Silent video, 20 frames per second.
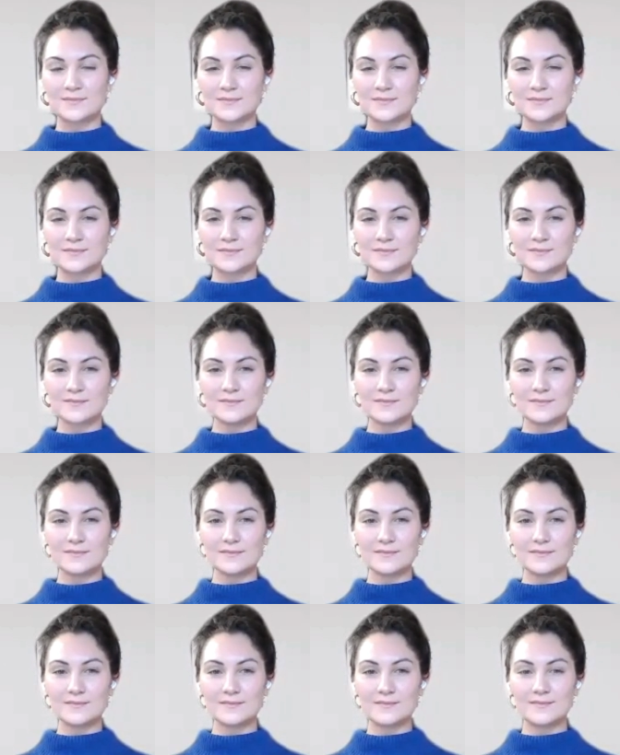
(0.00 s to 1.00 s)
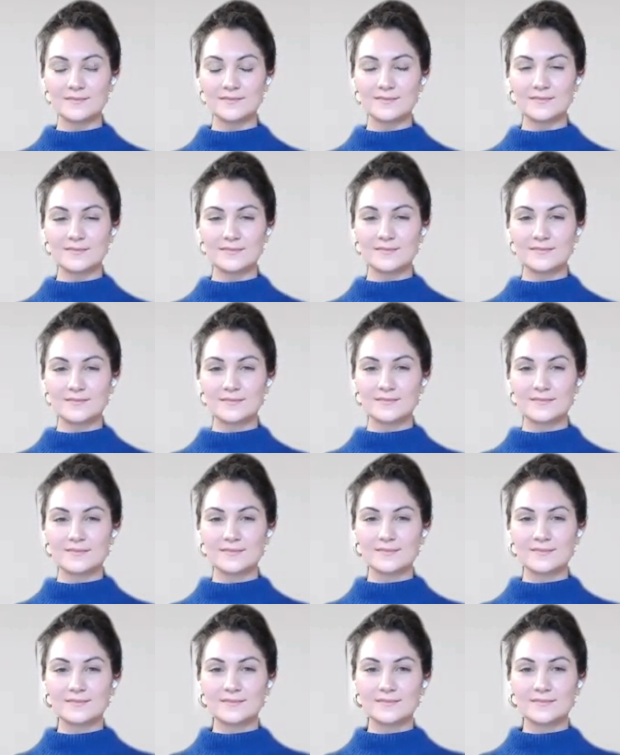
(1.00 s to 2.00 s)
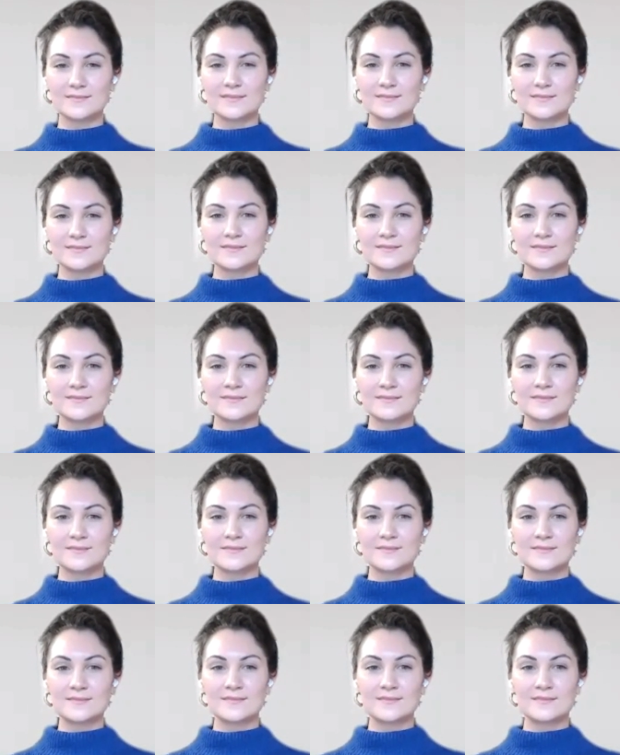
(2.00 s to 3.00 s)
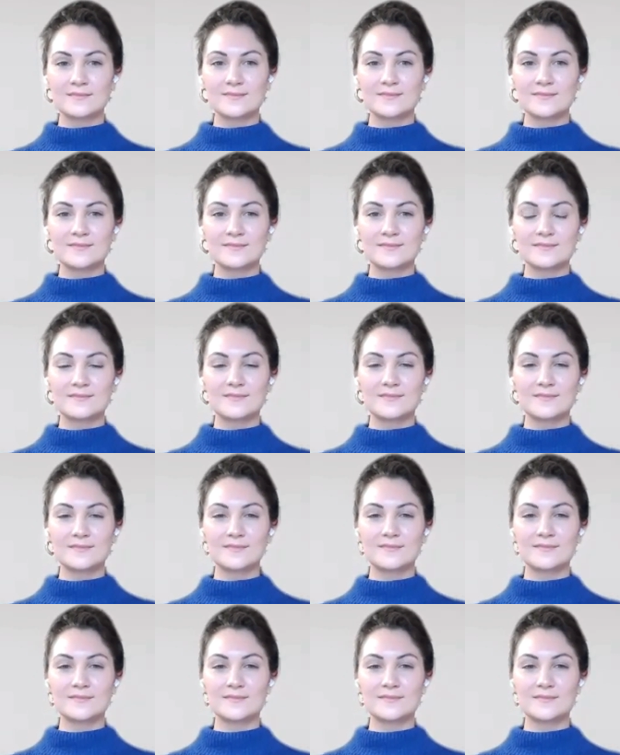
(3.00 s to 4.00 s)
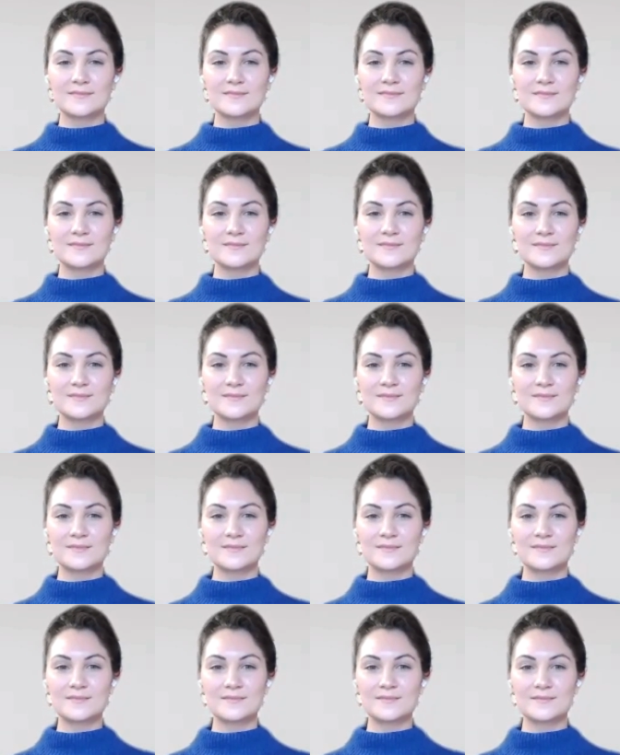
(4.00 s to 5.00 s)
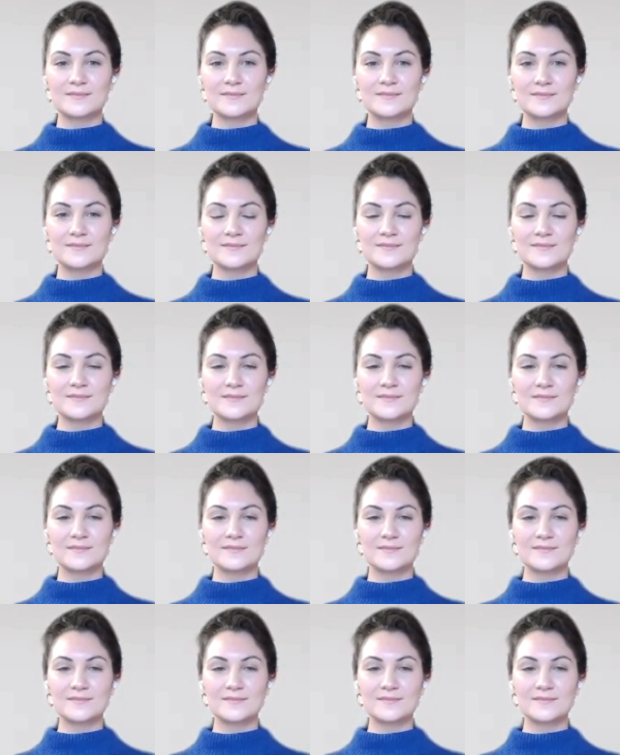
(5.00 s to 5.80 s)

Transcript: (no one is talking)